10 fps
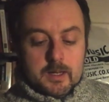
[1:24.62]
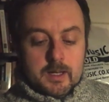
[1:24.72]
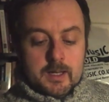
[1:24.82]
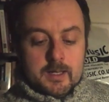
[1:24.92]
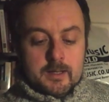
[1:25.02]

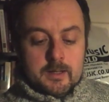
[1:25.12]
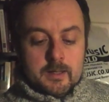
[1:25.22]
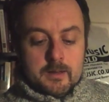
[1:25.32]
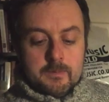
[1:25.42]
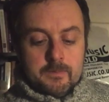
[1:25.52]
And
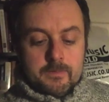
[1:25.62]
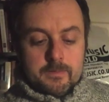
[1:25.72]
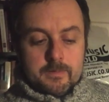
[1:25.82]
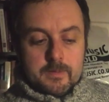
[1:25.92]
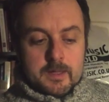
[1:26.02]
um,
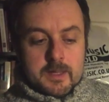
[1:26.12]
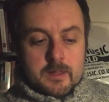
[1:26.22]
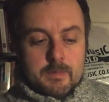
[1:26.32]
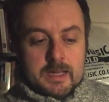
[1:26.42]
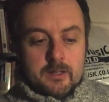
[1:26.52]
I think
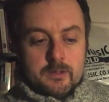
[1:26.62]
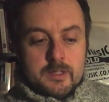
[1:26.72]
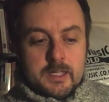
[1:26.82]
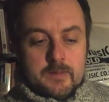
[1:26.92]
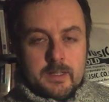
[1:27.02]
the band under
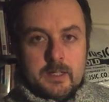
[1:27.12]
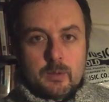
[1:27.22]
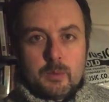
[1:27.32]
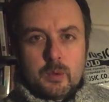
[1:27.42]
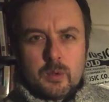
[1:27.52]
David
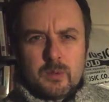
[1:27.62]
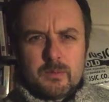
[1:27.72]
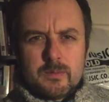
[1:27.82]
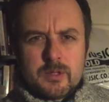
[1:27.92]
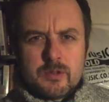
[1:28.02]
Gilmour
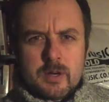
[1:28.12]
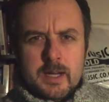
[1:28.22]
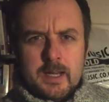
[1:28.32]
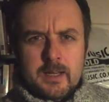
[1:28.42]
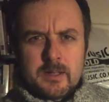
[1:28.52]

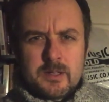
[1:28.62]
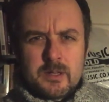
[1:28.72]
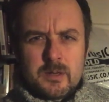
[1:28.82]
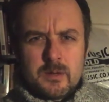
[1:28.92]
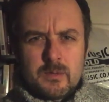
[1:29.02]
strayed
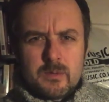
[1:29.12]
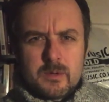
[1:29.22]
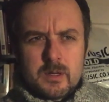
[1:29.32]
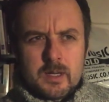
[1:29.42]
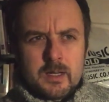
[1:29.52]
into
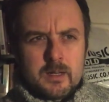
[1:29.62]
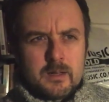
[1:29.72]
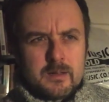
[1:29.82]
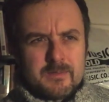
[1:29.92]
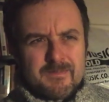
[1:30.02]
uh,
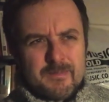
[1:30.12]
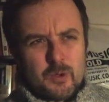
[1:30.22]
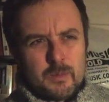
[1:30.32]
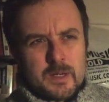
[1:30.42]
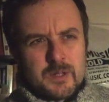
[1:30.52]

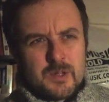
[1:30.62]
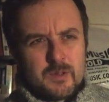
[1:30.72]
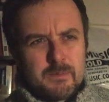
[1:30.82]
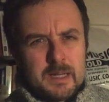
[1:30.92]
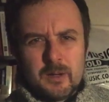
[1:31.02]
almost sort
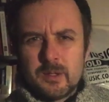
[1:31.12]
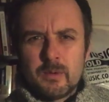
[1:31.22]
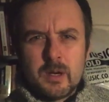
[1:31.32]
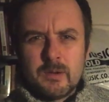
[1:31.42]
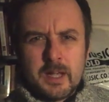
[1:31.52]
of middle of the
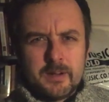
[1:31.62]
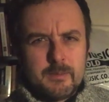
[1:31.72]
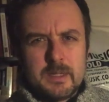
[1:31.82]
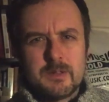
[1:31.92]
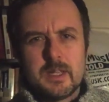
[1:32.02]
road kind of
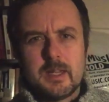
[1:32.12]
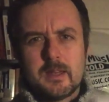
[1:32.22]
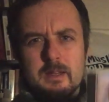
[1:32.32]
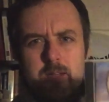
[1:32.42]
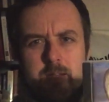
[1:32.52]

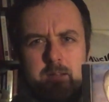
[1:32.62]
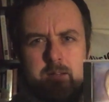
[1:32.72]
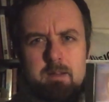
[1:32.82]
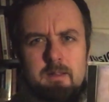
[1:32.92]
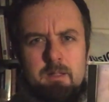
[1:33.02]
music.
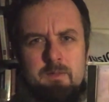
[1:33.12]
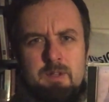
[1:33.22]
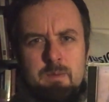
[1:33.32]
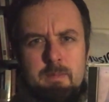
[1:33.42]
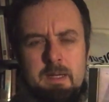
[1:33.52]
The
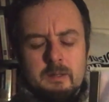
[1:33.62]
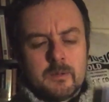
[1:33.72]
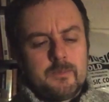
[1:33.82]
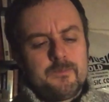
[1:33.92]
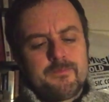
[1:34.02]
Division
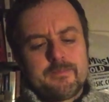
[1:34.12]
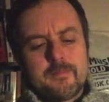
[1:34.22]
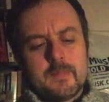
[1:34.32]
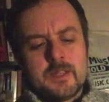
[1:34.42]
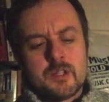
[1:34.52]
Bell
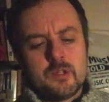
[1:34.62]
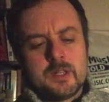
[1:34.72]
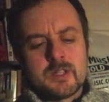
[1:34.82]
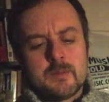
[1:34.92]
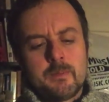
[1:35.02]
is a good
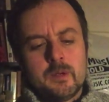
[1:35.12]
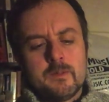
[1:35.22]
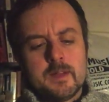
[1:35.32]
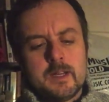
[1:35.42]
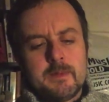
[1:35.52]
example
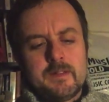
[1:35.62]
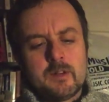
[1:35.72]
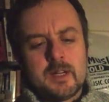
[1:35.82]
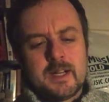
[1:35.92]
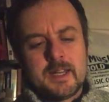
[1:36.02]
of that. I mean, you've
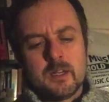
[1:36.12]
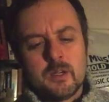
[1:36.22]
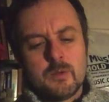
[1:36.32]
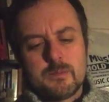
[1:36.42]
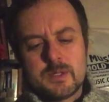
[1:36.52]
got High
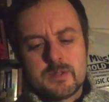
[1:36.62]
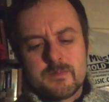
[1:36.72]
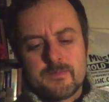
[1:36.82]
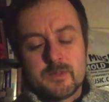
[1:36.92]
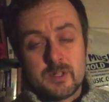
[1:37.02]
Hopes,
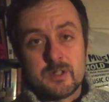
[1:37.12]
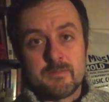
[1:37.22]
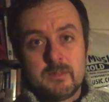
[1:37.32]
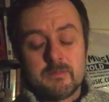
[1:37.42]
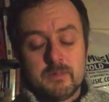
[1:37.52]
which is
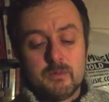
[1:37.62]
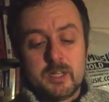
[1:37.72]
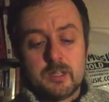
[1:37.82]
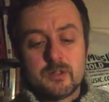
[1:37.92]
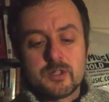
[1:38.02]
a, a
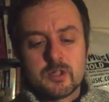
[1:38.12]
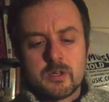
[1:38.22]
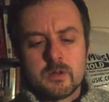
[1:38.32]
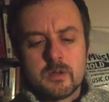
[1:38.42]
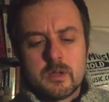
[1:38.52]
really good
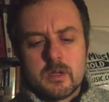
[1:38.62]
song.